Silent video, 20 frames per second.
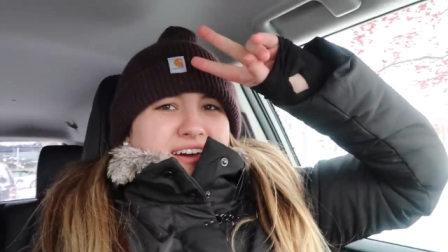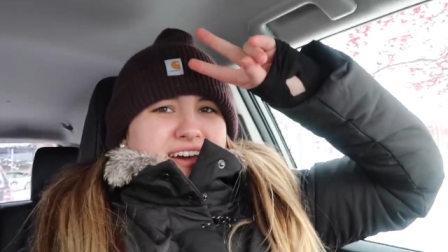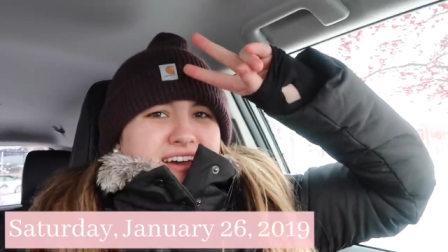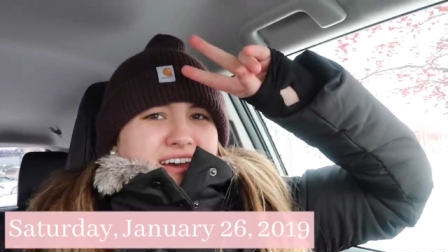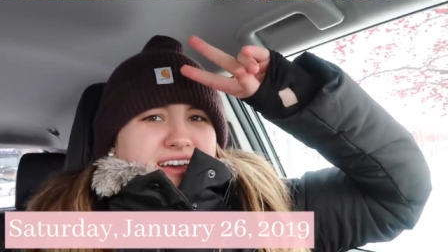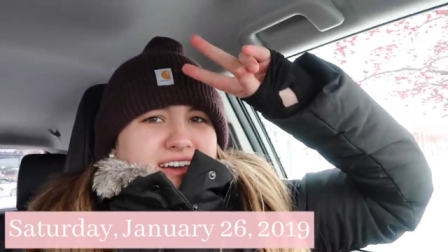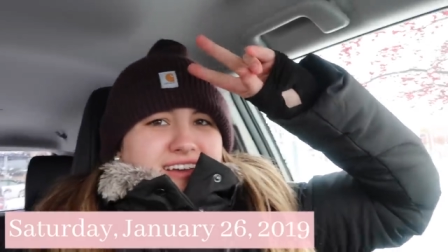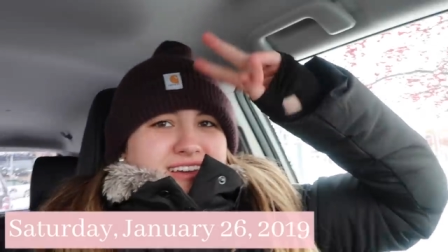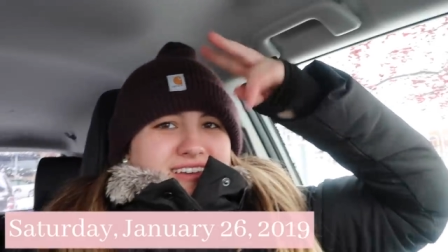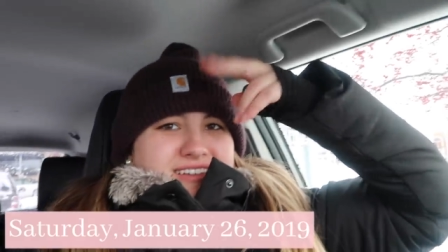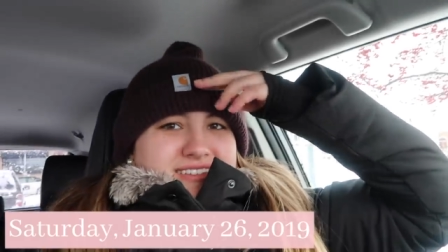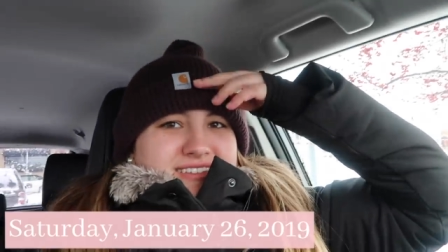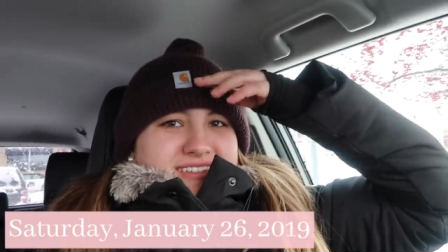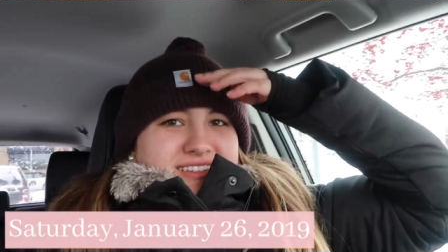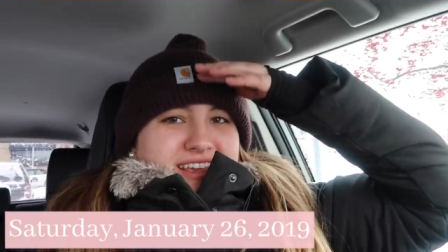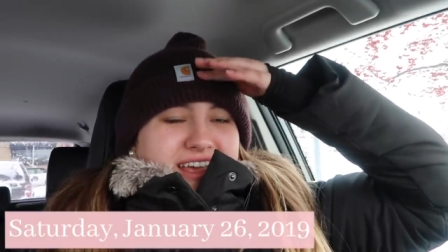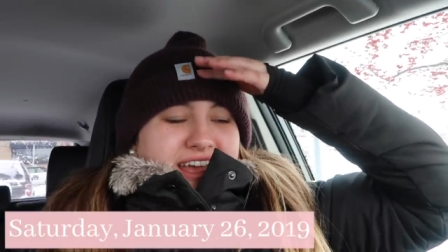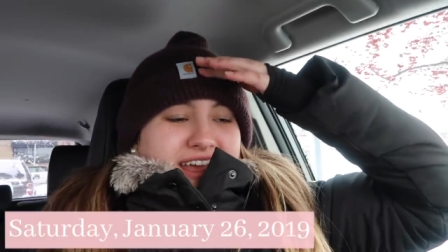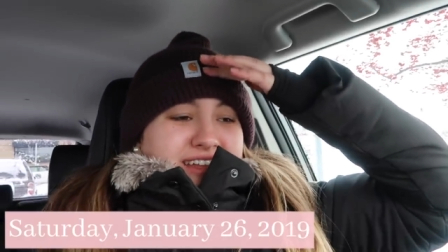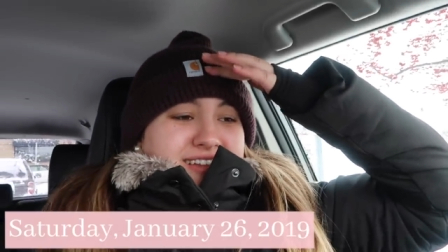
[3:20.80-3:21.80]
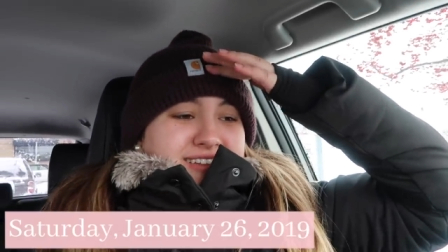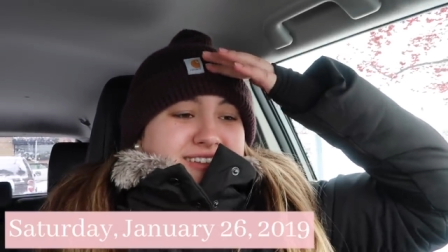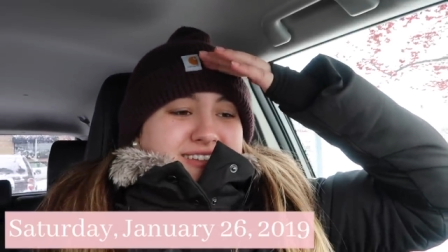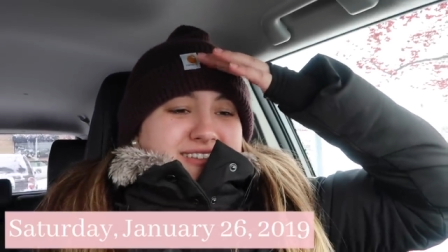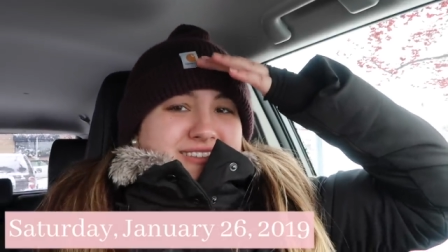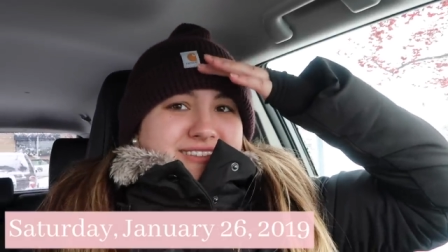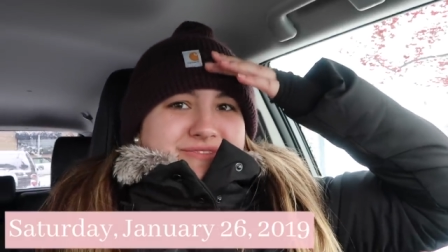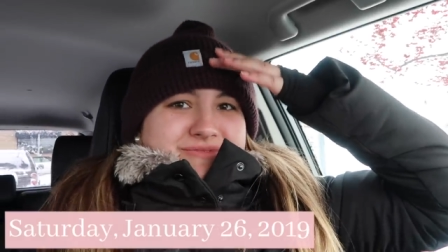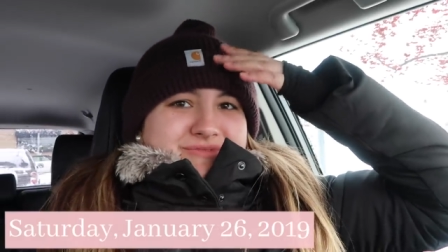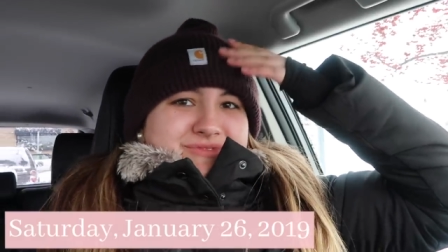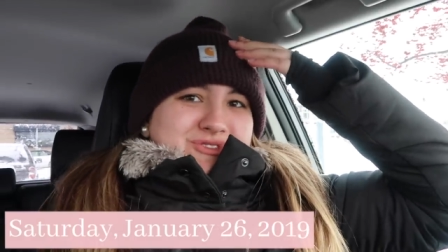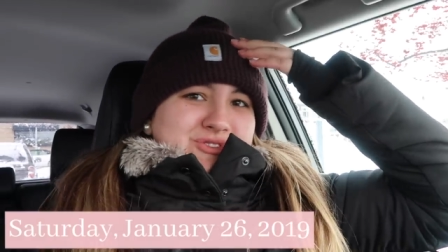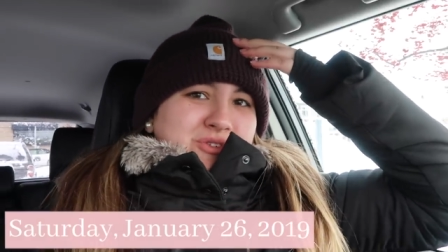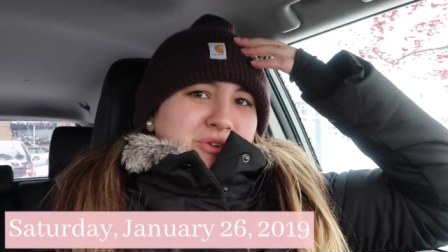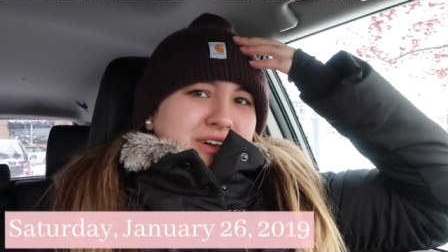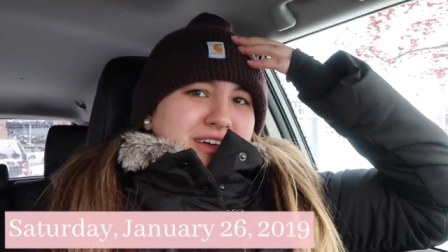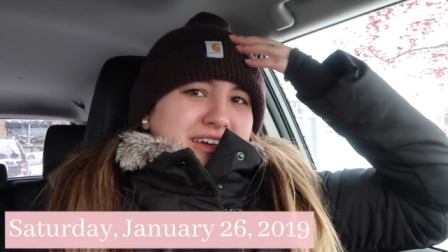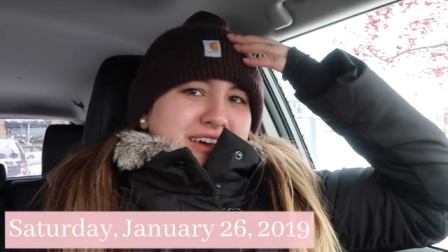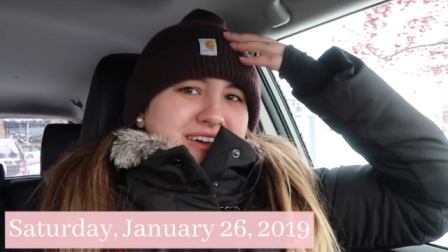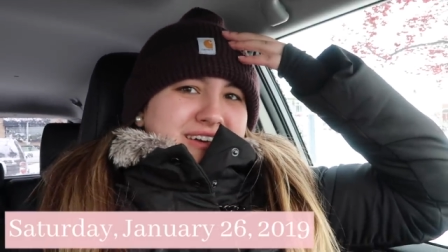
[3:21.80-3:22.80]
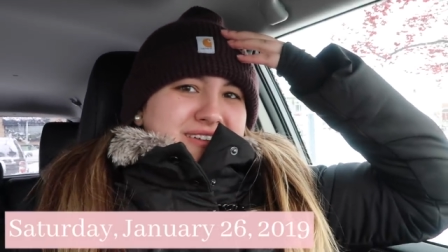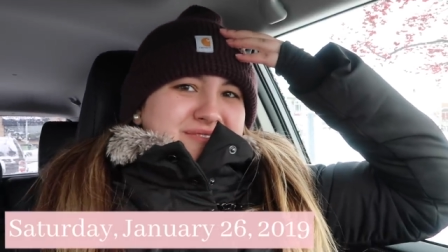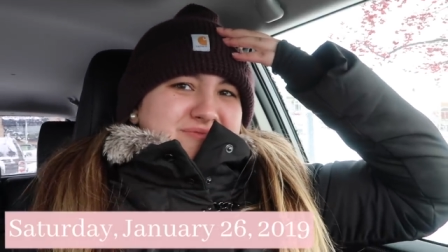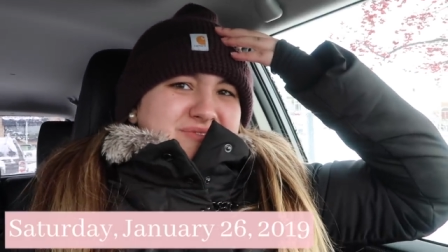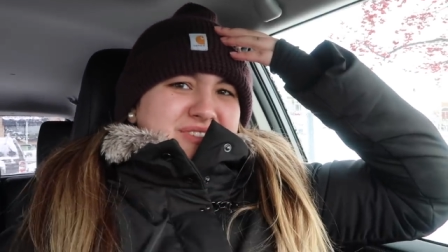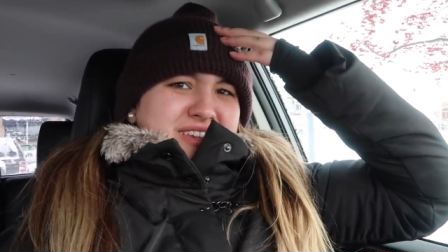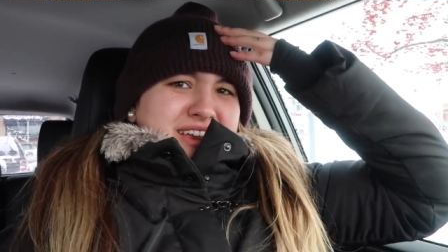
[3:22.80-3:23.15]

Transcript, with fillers: guys. It's Julie,